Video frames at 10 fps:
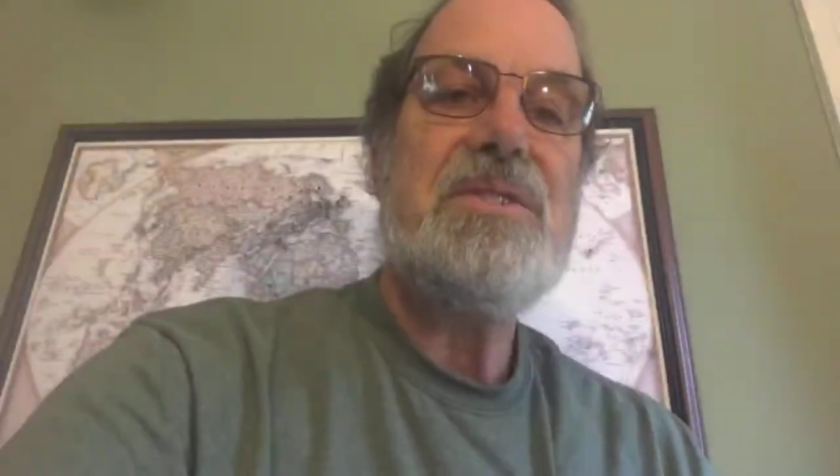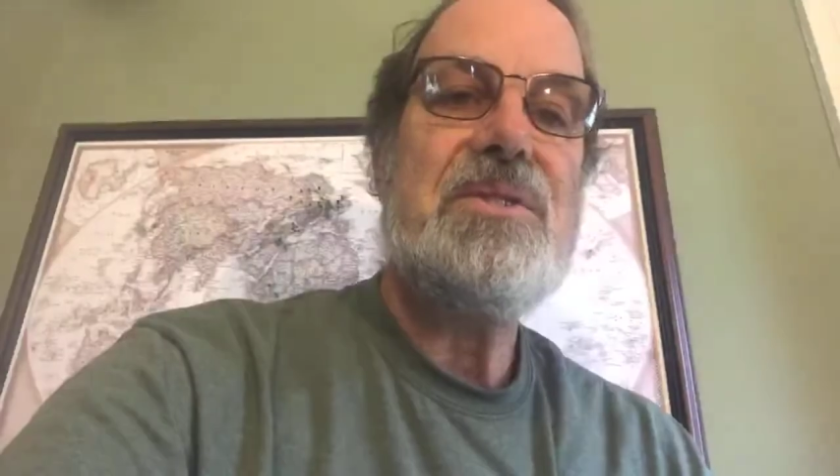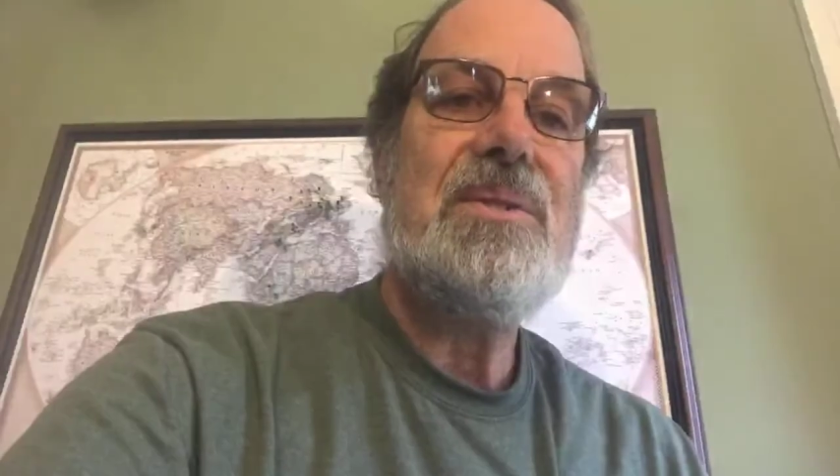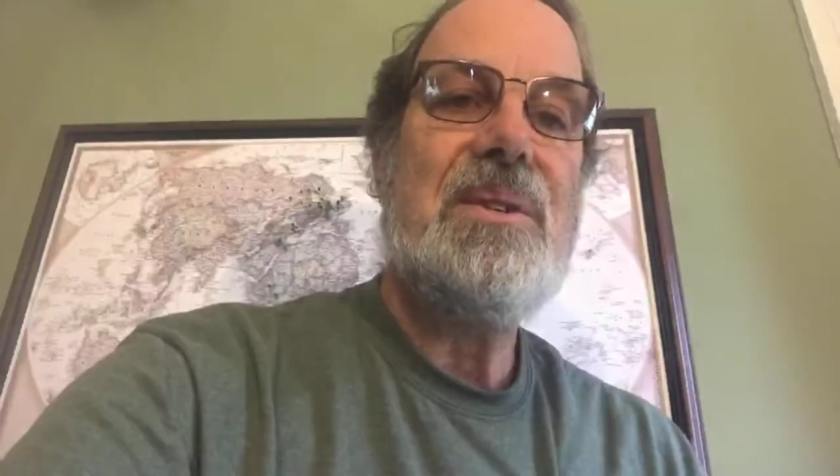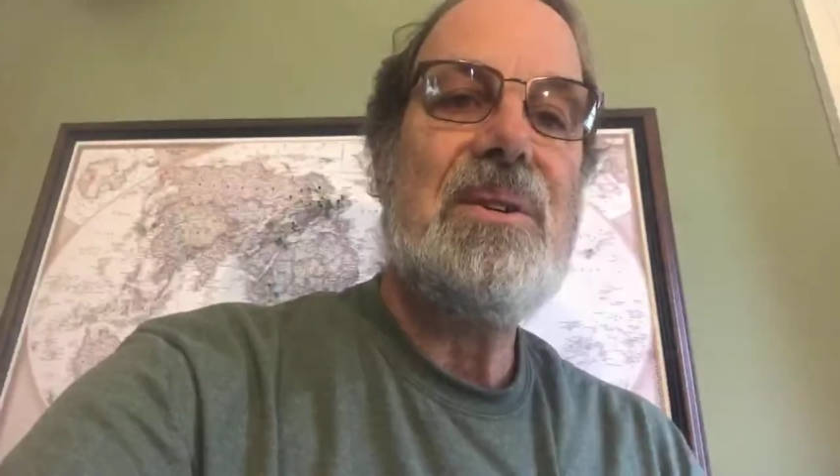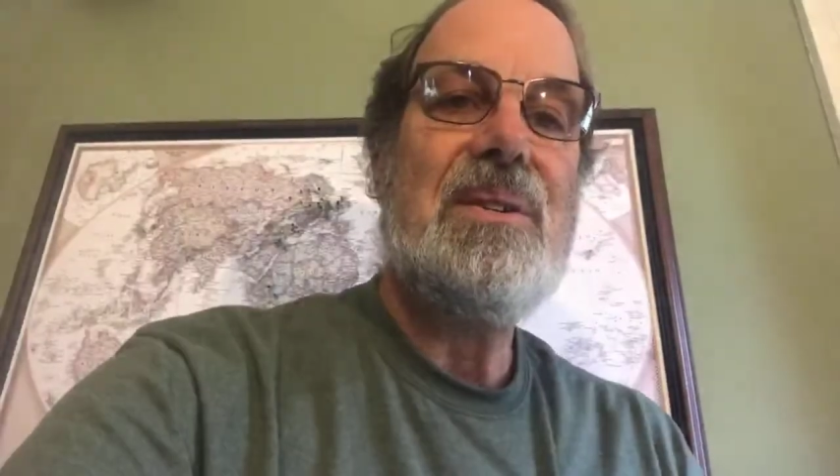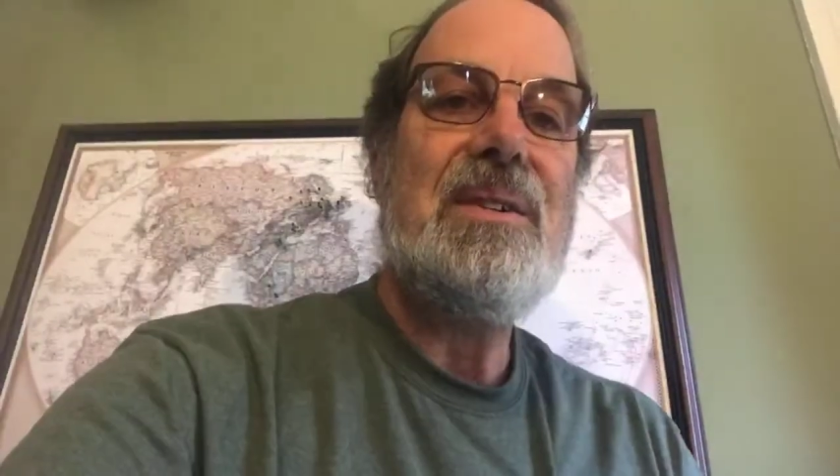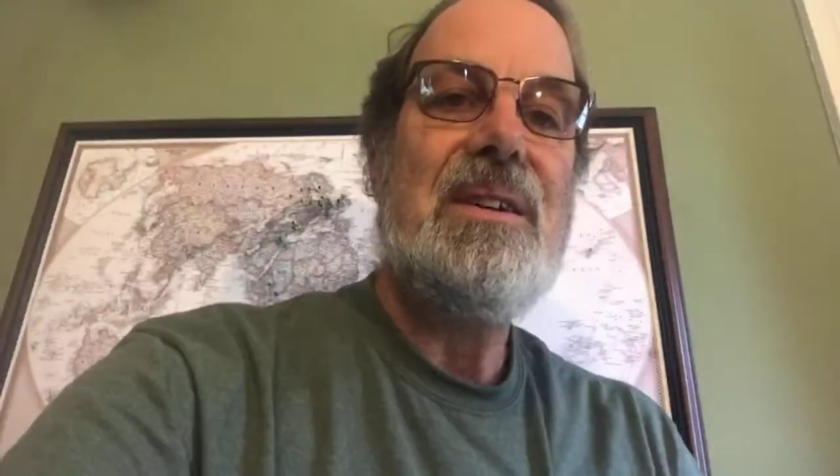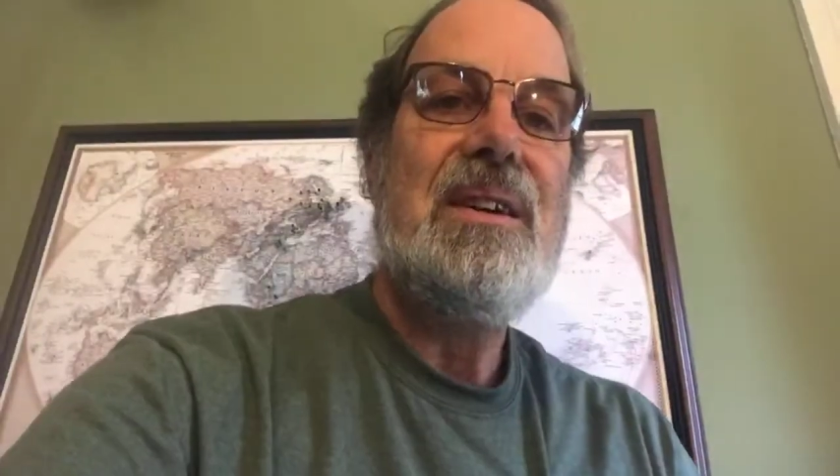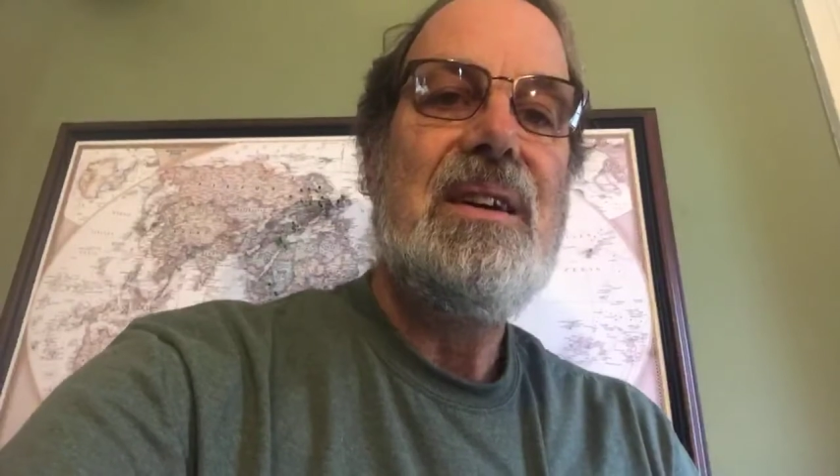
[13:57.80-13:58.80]
to learn
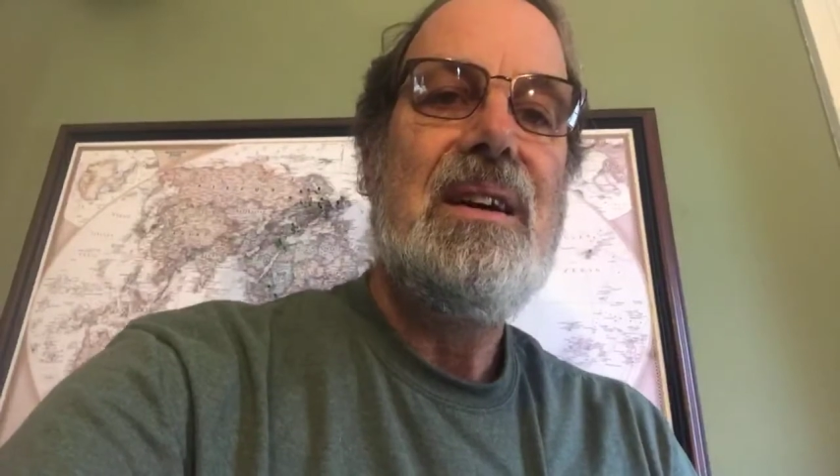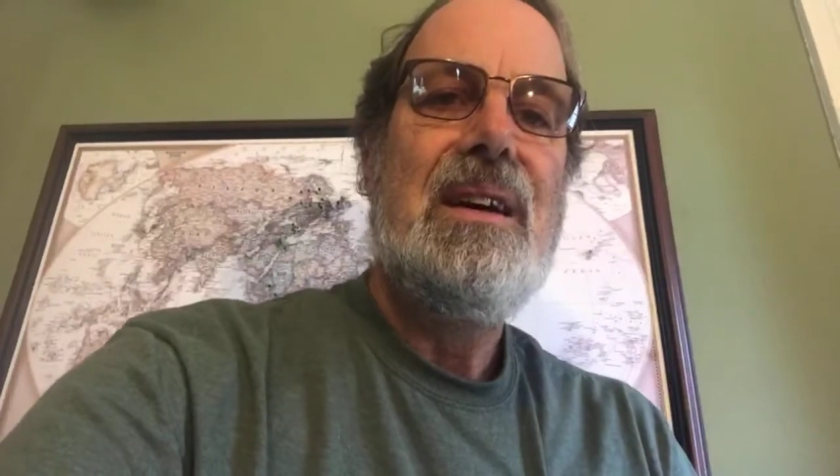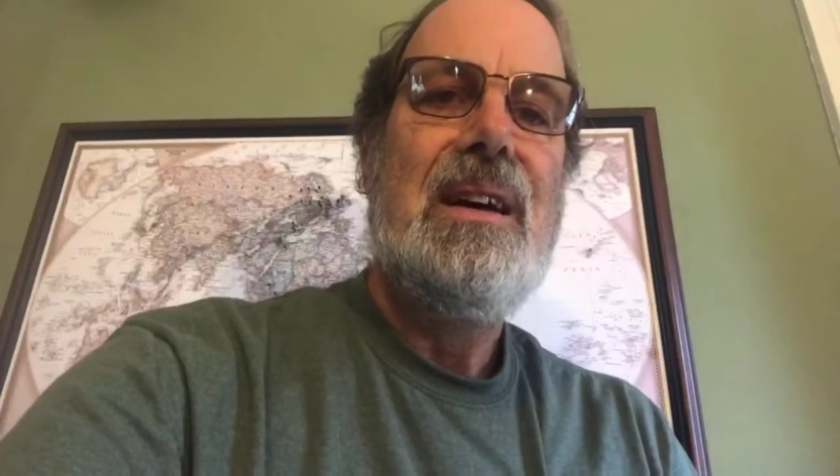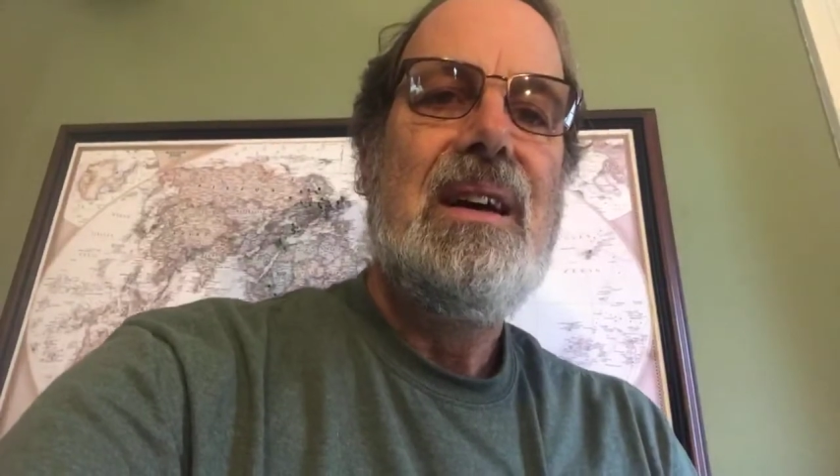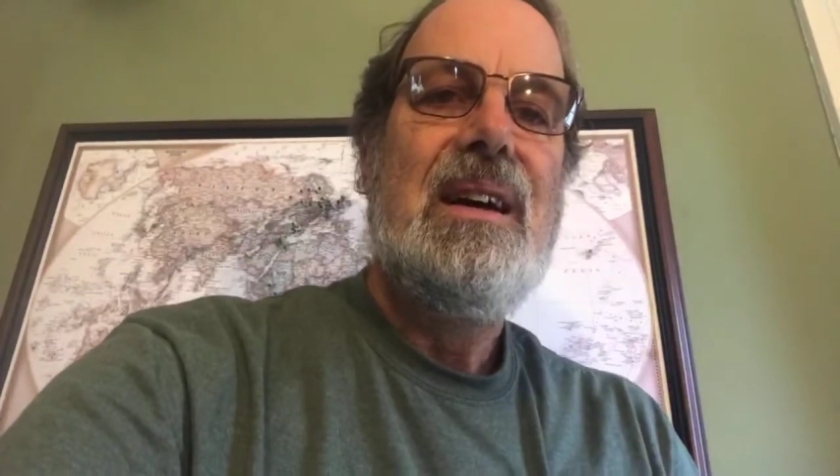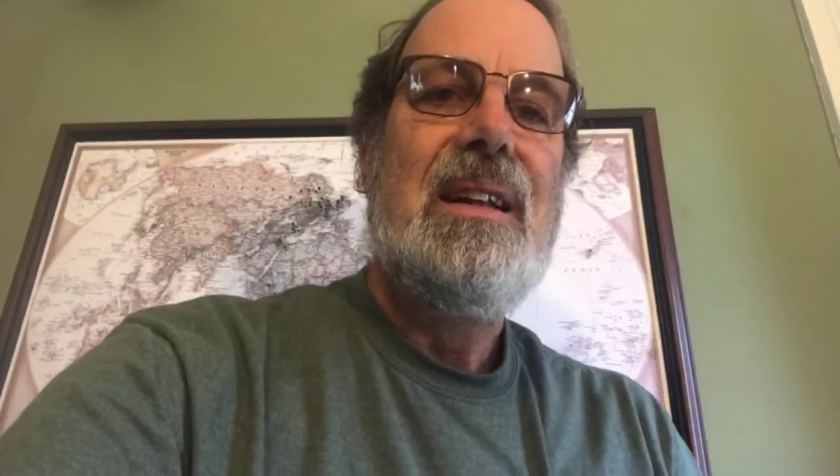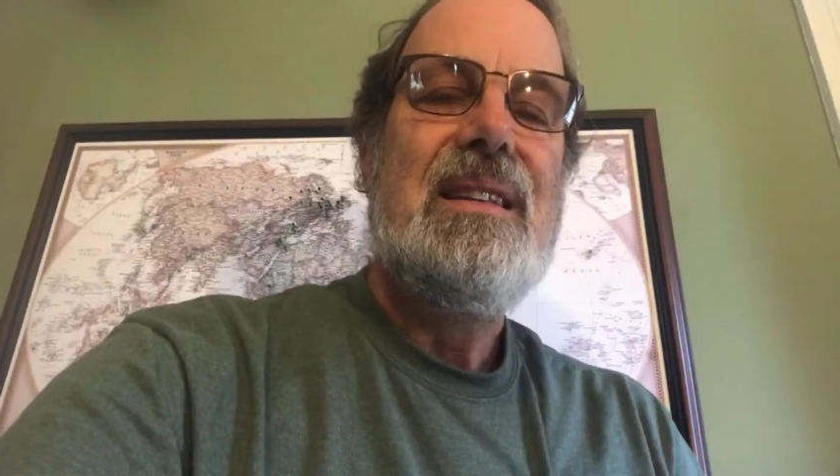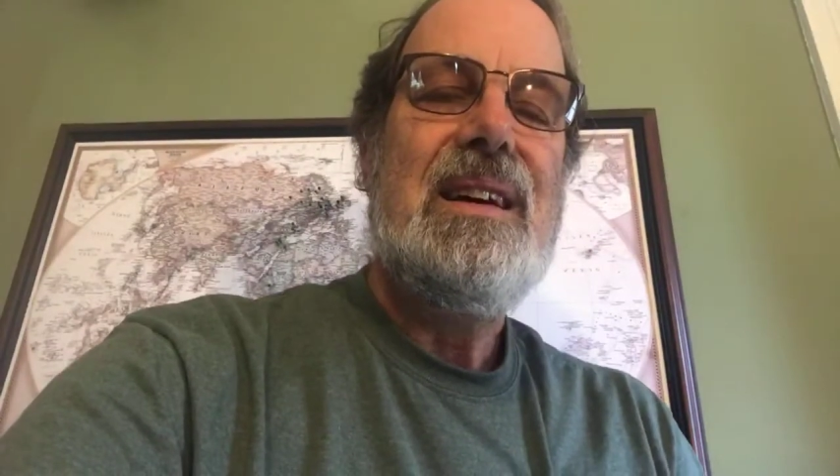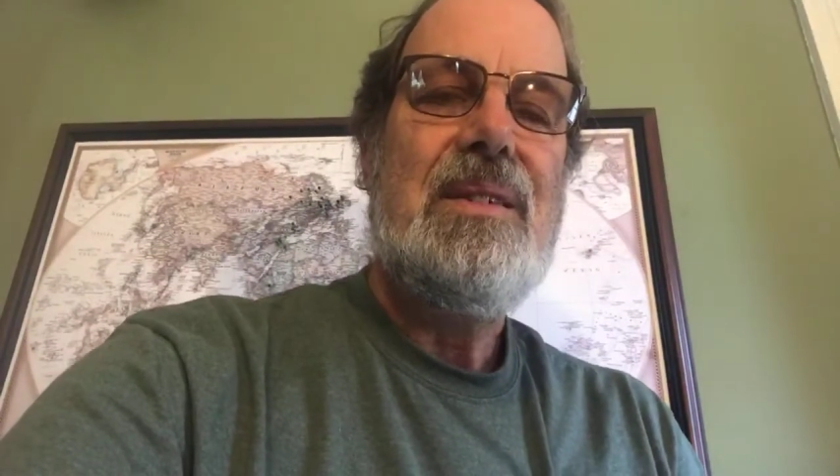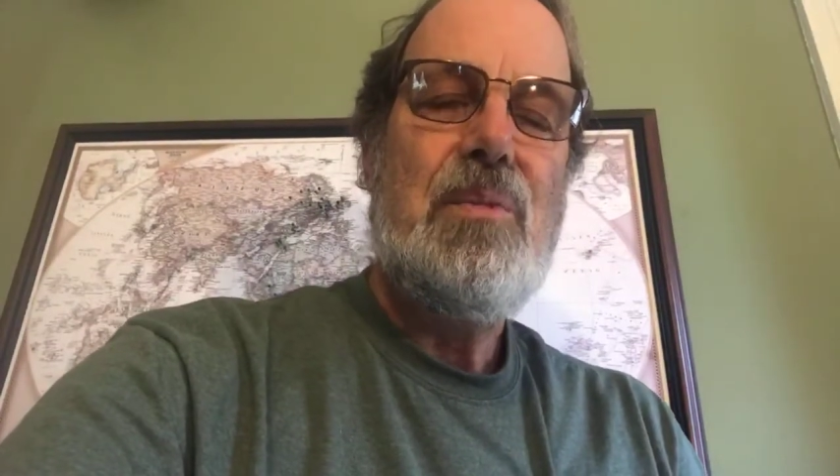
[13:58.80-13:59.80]

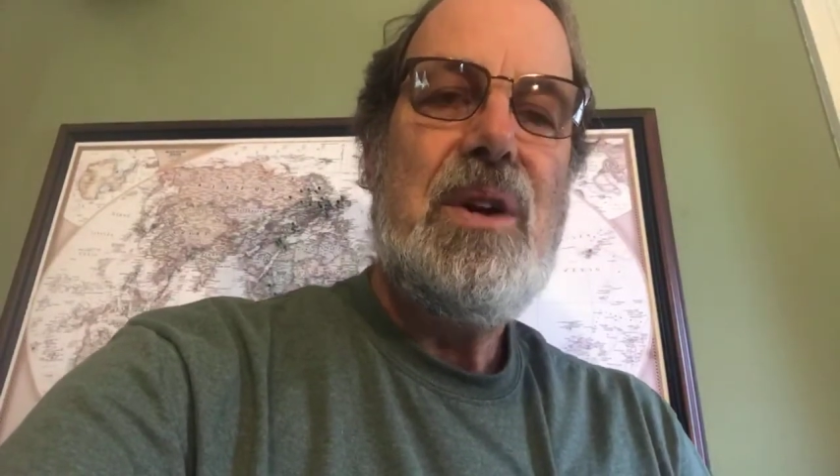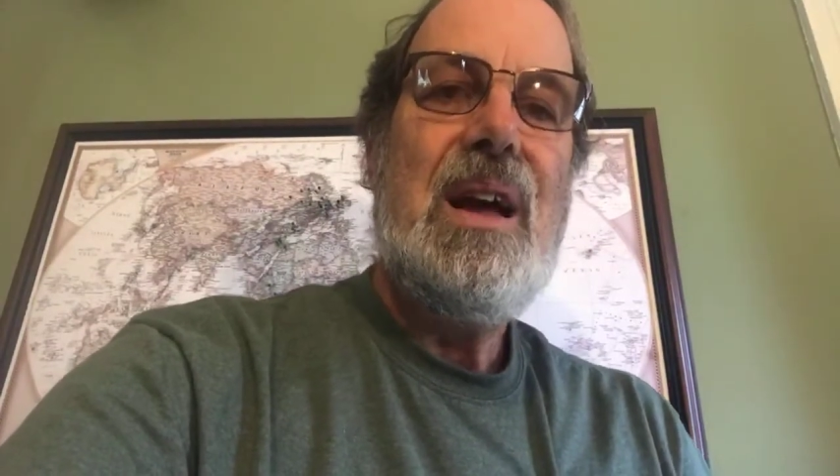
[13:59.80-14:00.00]
that we